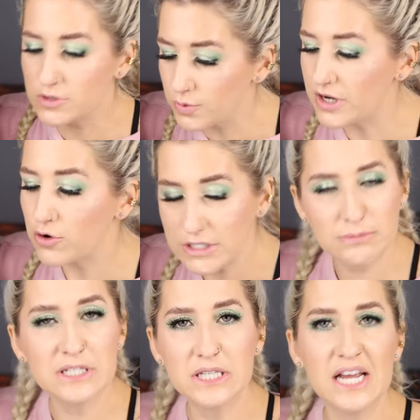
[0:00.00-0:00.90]
doing
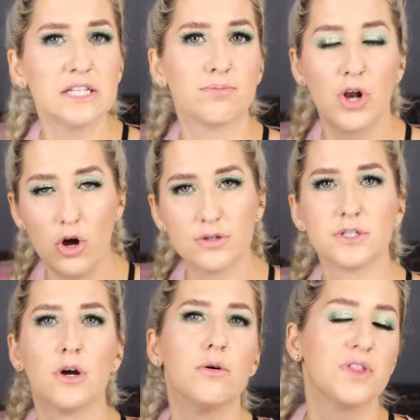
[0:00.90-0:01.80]
Christmas things, but
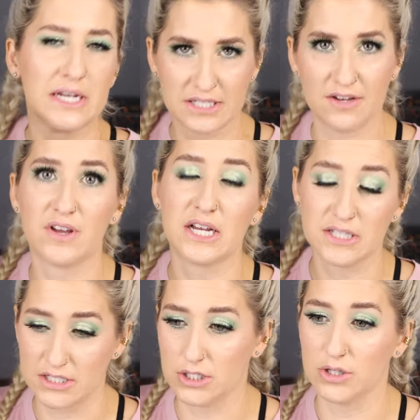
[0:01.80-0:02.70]
also Thanksgiving
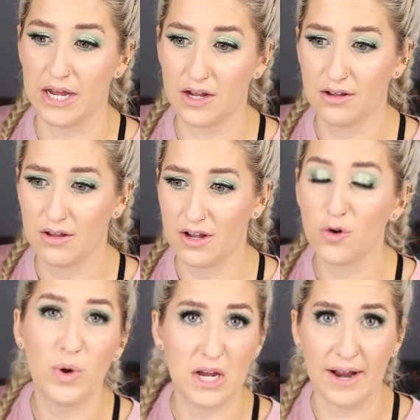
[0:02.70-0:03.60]
is still like in
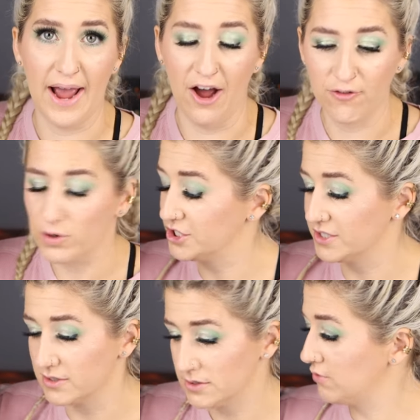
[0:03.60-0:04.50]
a week and a half, which
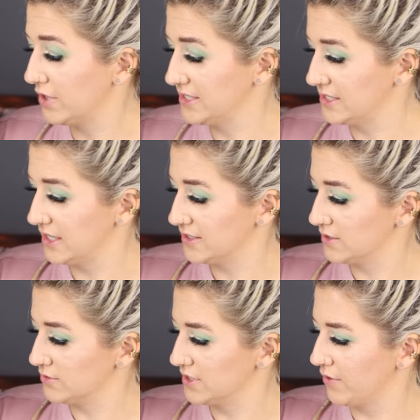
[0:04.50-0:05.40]
is so crazy that it's
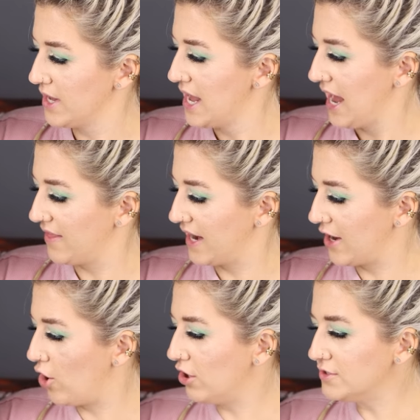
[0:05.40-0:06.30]
so soon. And then I
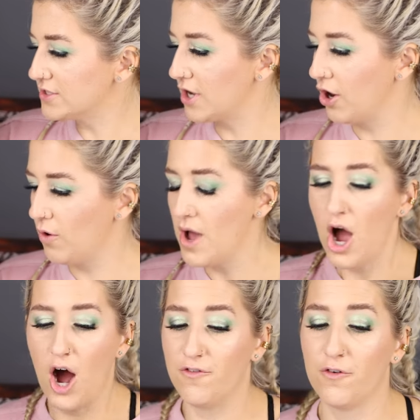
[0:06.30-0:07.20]
also,
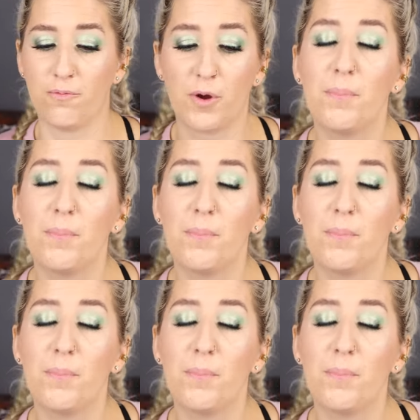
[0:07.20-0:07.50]
off of